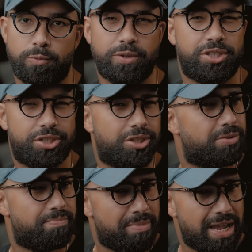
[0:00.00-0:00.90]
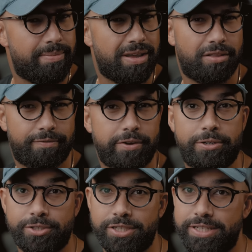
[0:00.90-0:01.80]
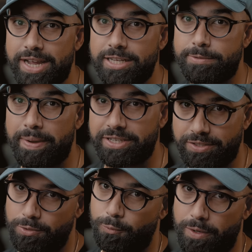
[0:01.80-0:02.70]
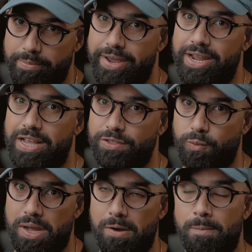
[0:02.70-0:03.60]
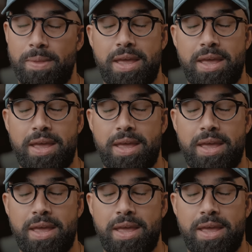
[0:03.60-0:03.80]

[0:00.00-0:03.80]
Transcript: we should maybe in the future see Dead Space two remake as well.